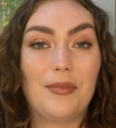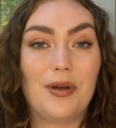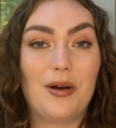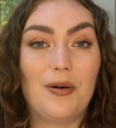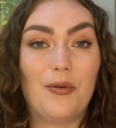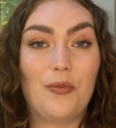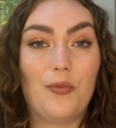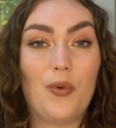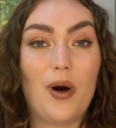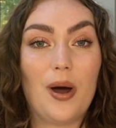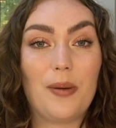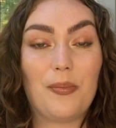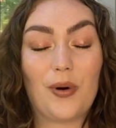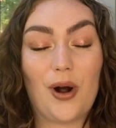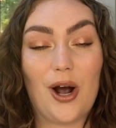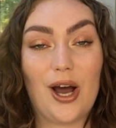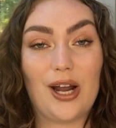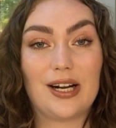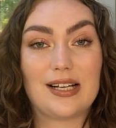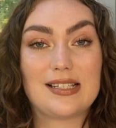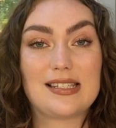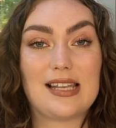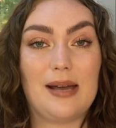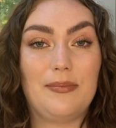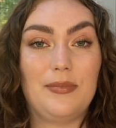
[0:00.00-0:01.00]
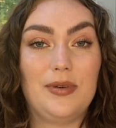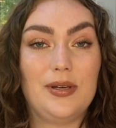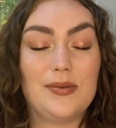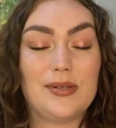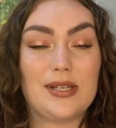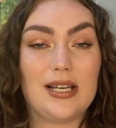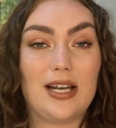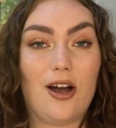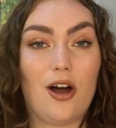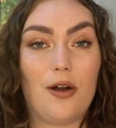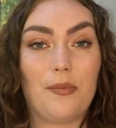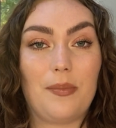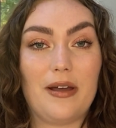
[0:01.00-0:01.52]
what products I'm
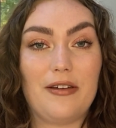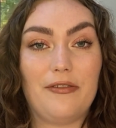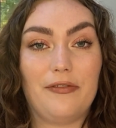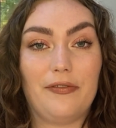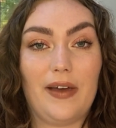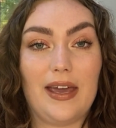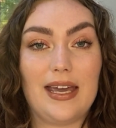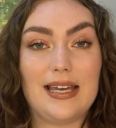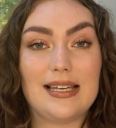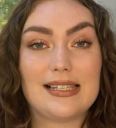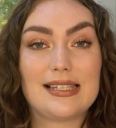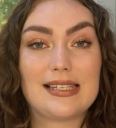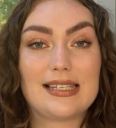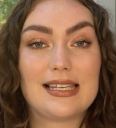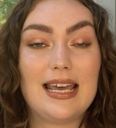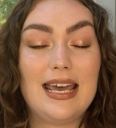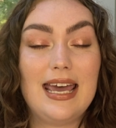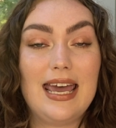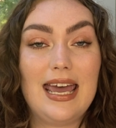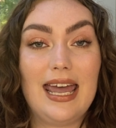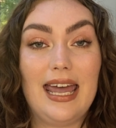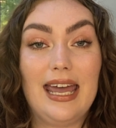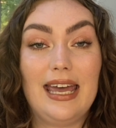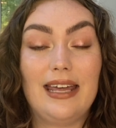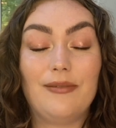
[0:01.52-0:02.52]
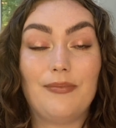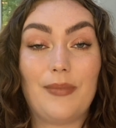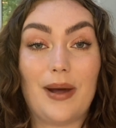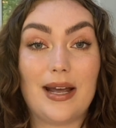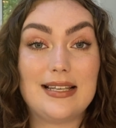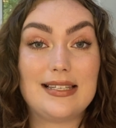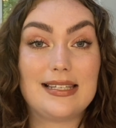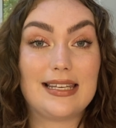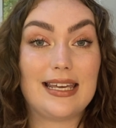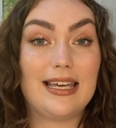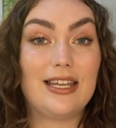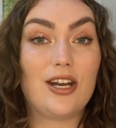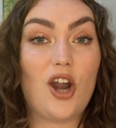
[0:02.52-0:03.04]
using on my face and my
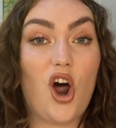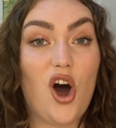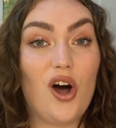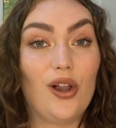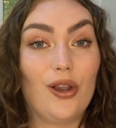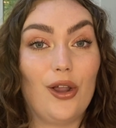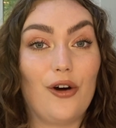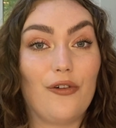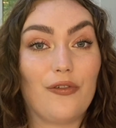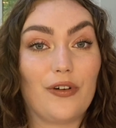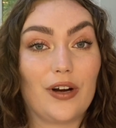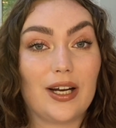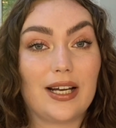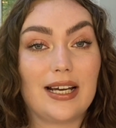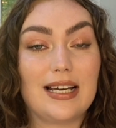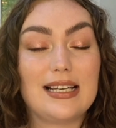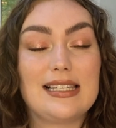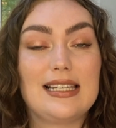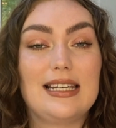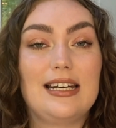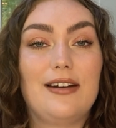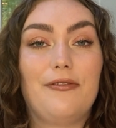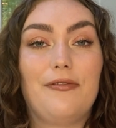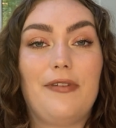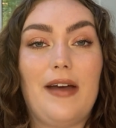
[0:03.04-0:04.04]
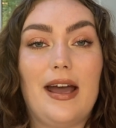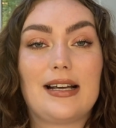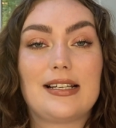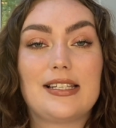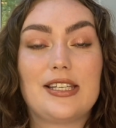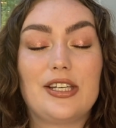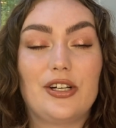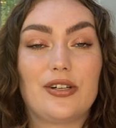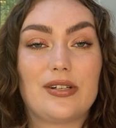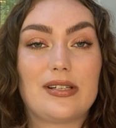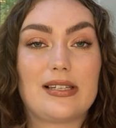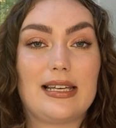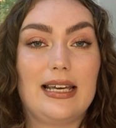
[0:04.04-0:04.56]
skin all over, because it affects
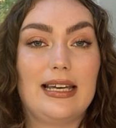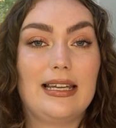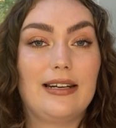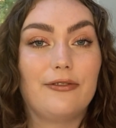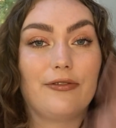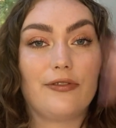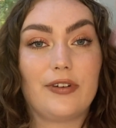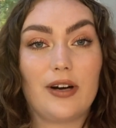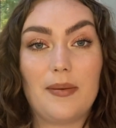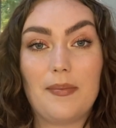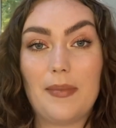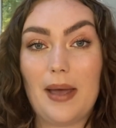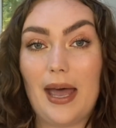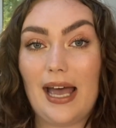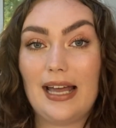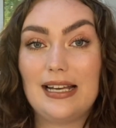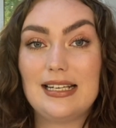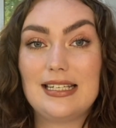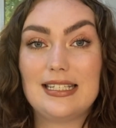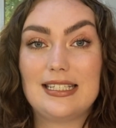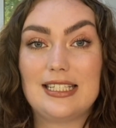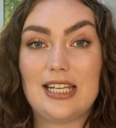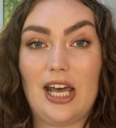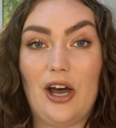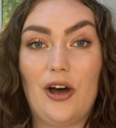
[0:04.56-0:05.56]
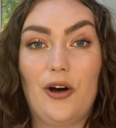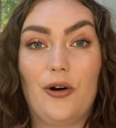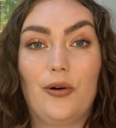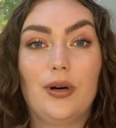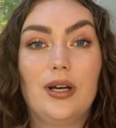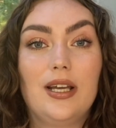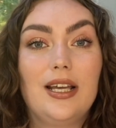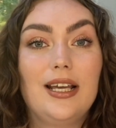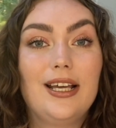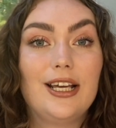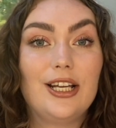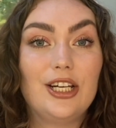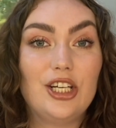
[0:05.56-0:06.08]
your skin from head to toe,
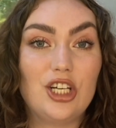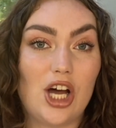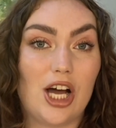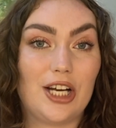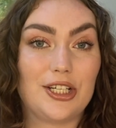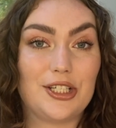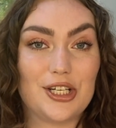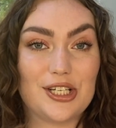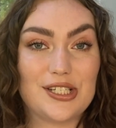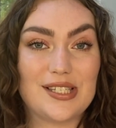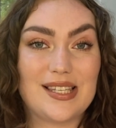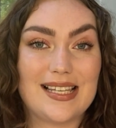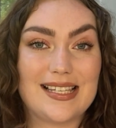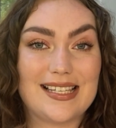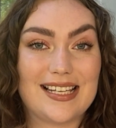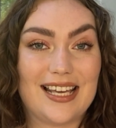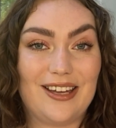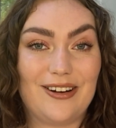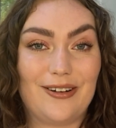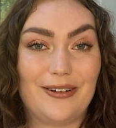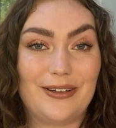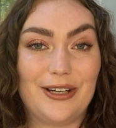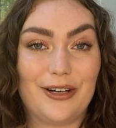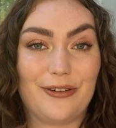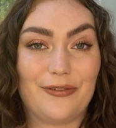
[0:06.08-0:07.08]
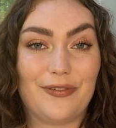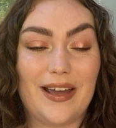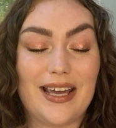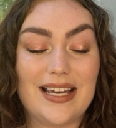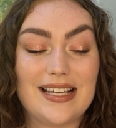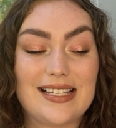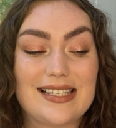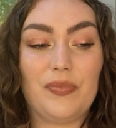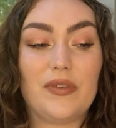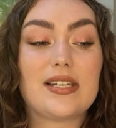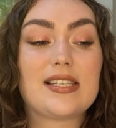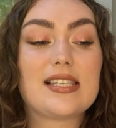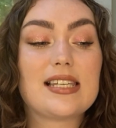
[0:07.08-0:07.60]
not just the skin on your
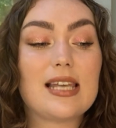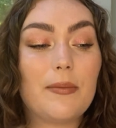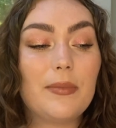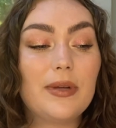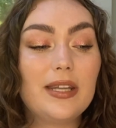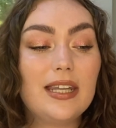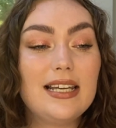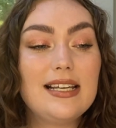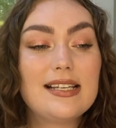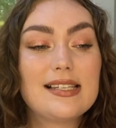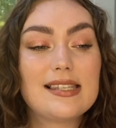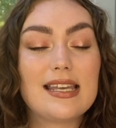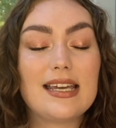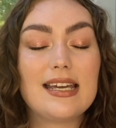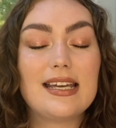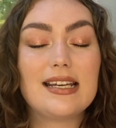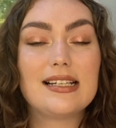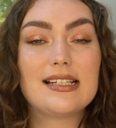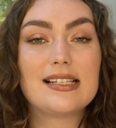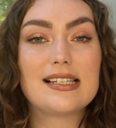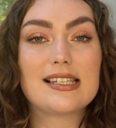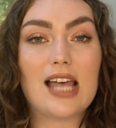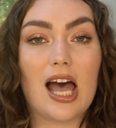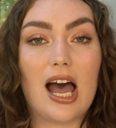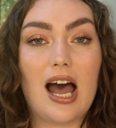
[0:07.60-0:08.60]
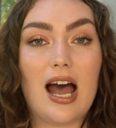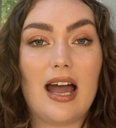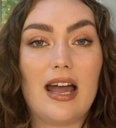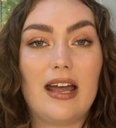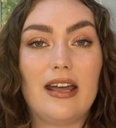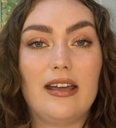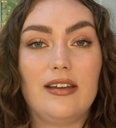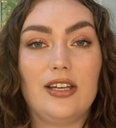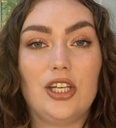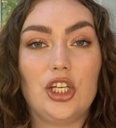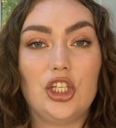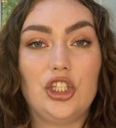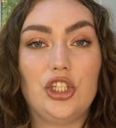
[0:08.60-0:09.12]
face. Some of these things
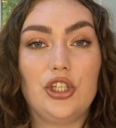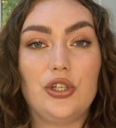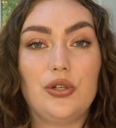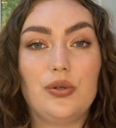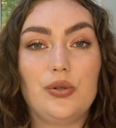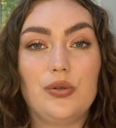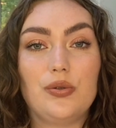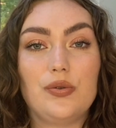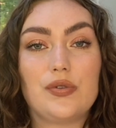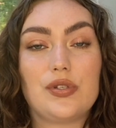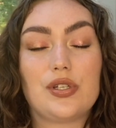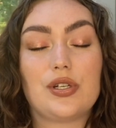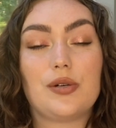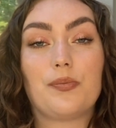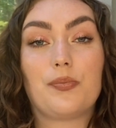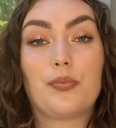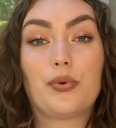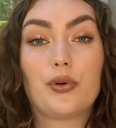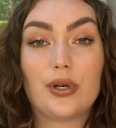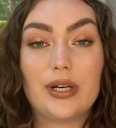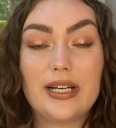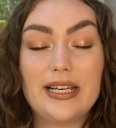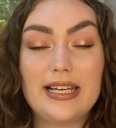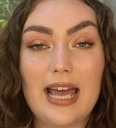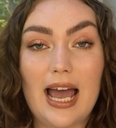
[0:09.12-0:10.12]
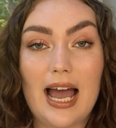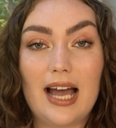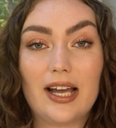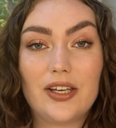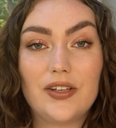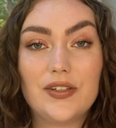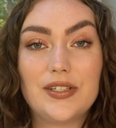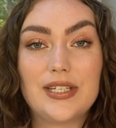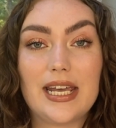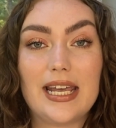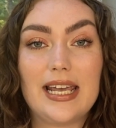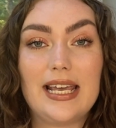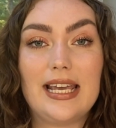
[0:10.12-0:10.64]
I used
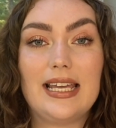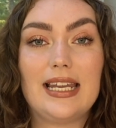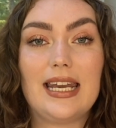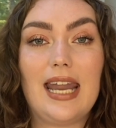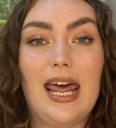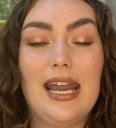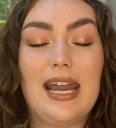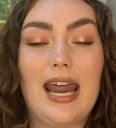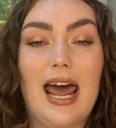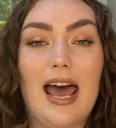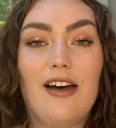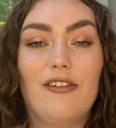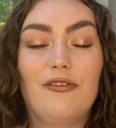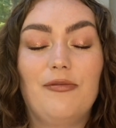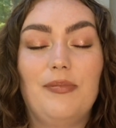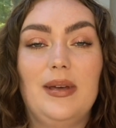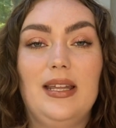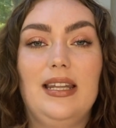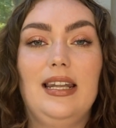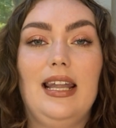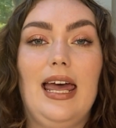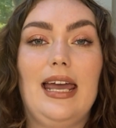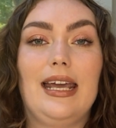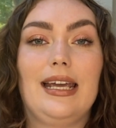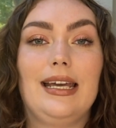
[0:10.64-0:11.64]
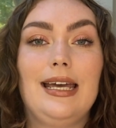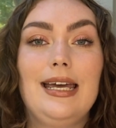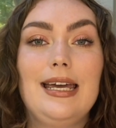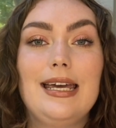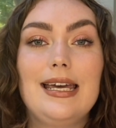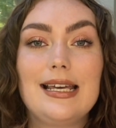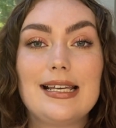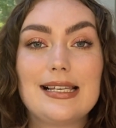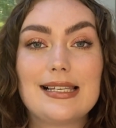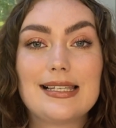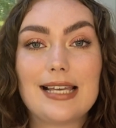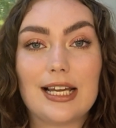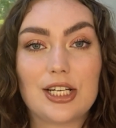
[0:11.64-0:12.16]
pre-Accutane and have been like
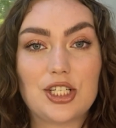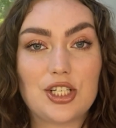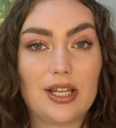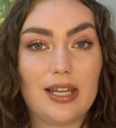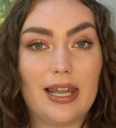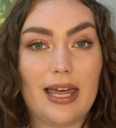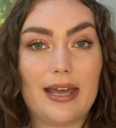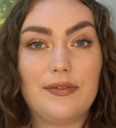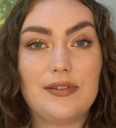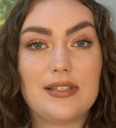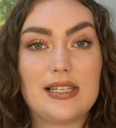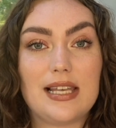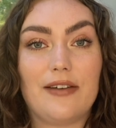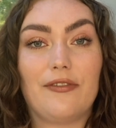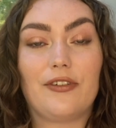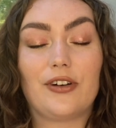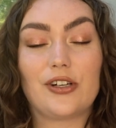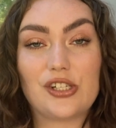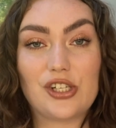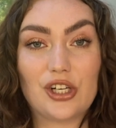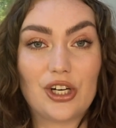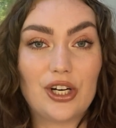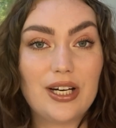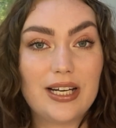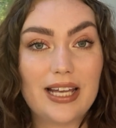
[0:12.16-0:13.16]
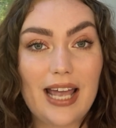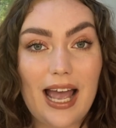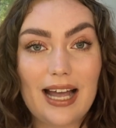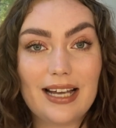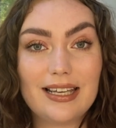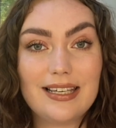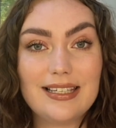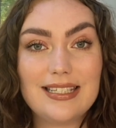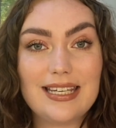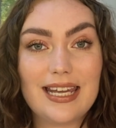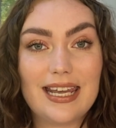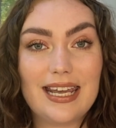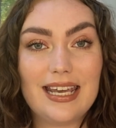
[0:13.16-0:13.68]
such a lifesaver during
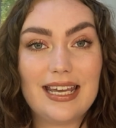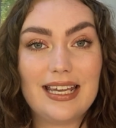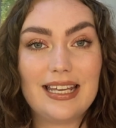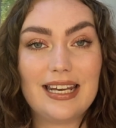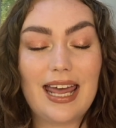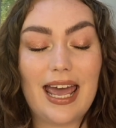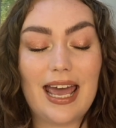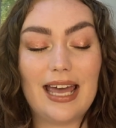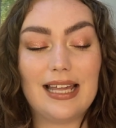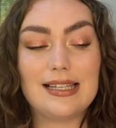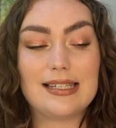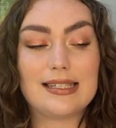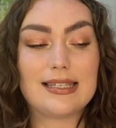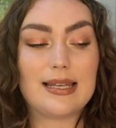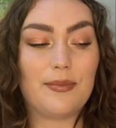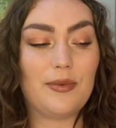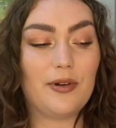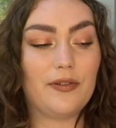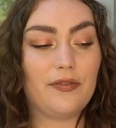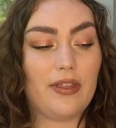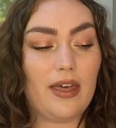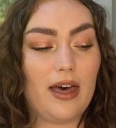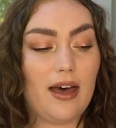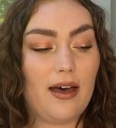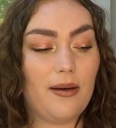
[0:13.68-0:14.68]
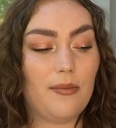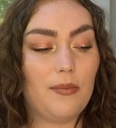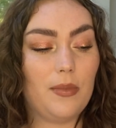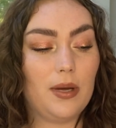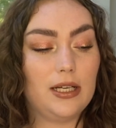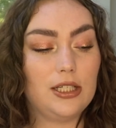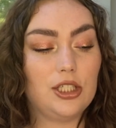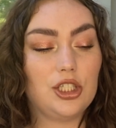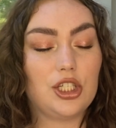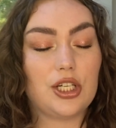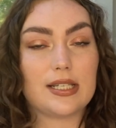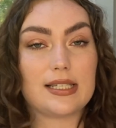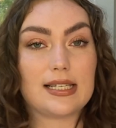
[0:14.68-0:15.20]
Accutane, and some of them
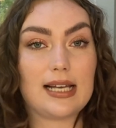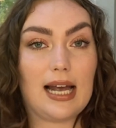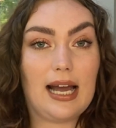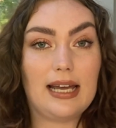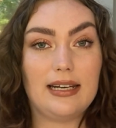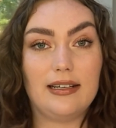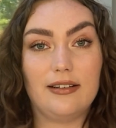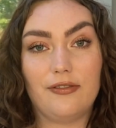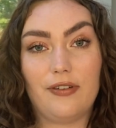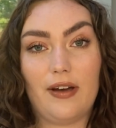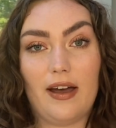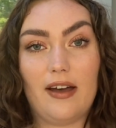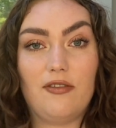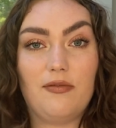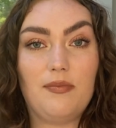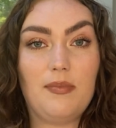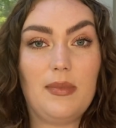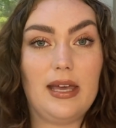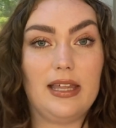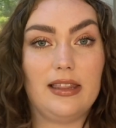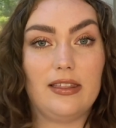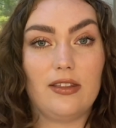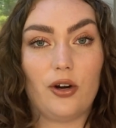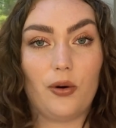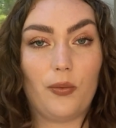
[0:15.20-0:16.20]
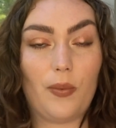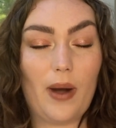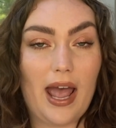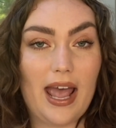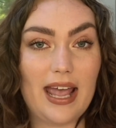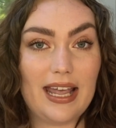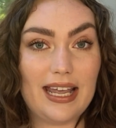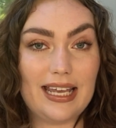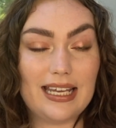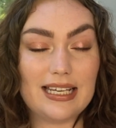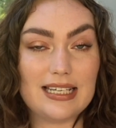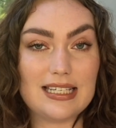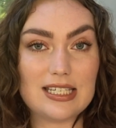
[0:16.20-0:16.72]
just kind of have made their
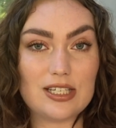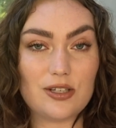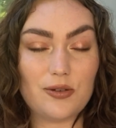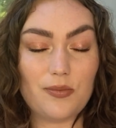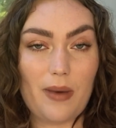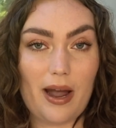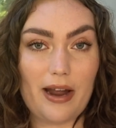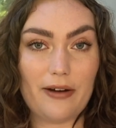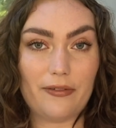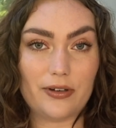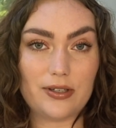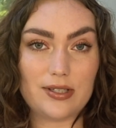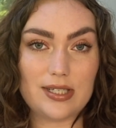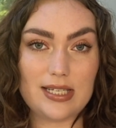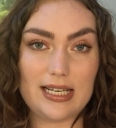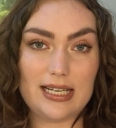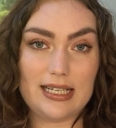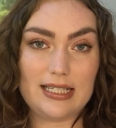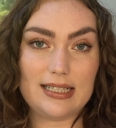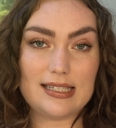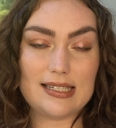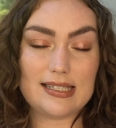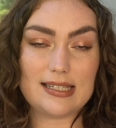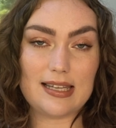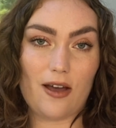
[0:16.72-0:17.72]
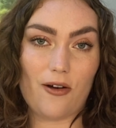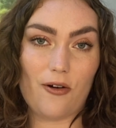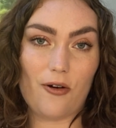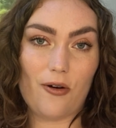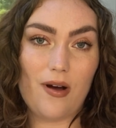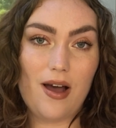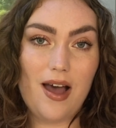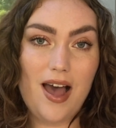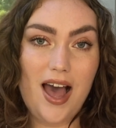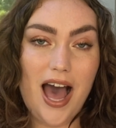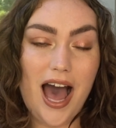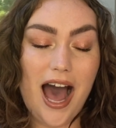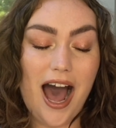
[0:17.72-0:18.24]
way into my routine. So
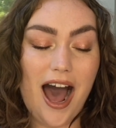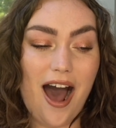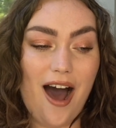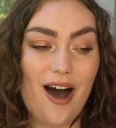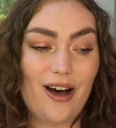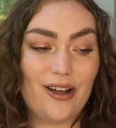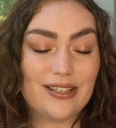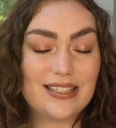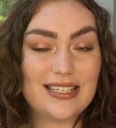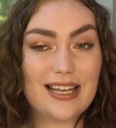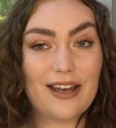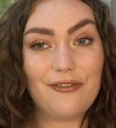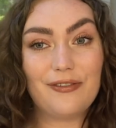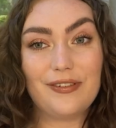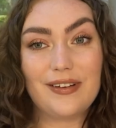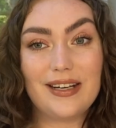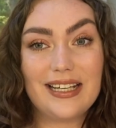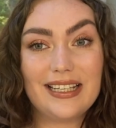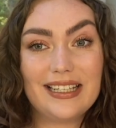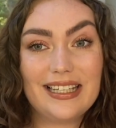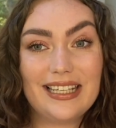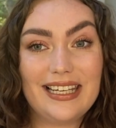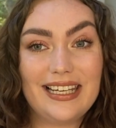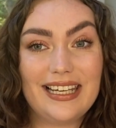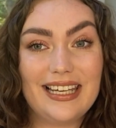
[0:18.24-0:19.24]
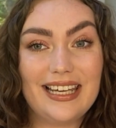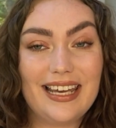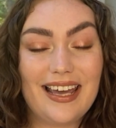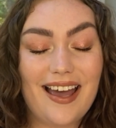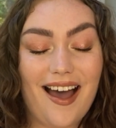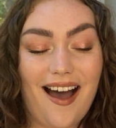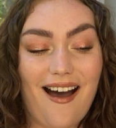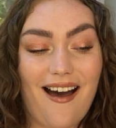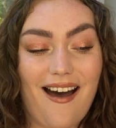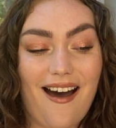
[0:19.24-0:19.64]
I'll definitely